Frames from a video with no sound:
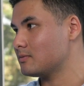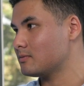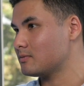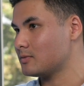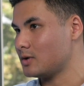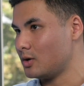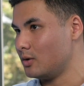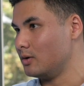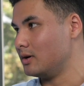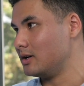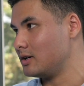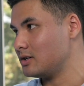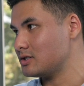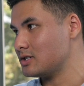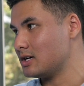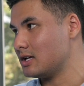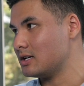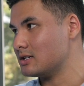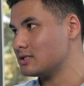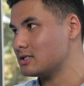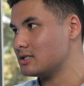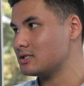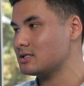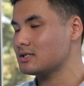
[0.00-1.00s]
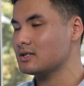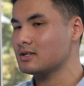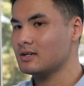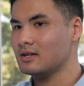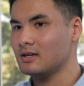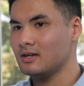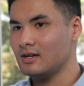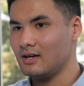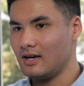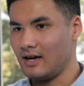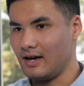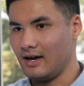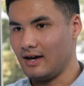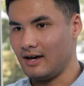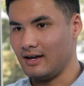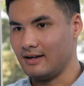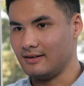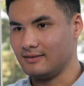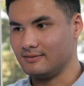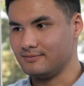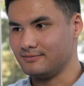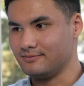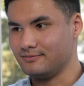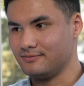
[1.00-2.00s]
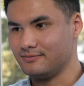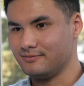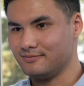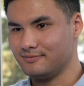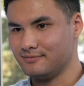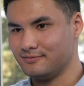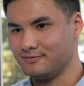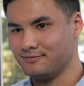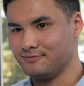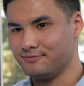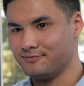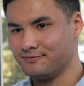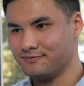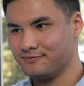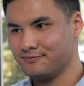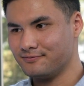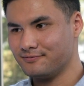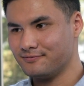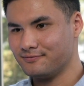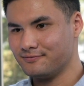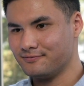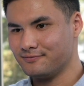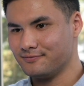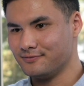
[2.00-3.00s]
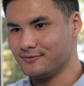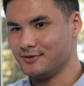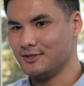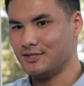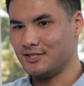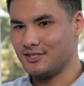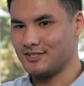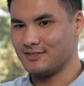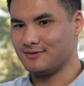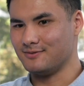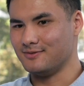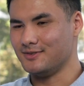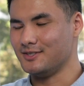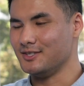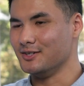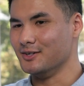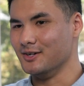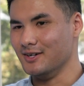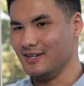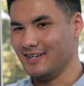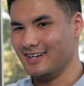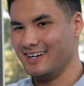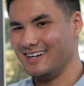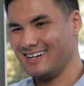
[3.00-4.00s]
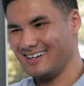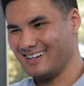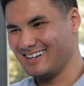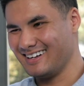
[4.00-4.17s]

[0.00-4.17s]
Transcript: coding challenges, and just do it.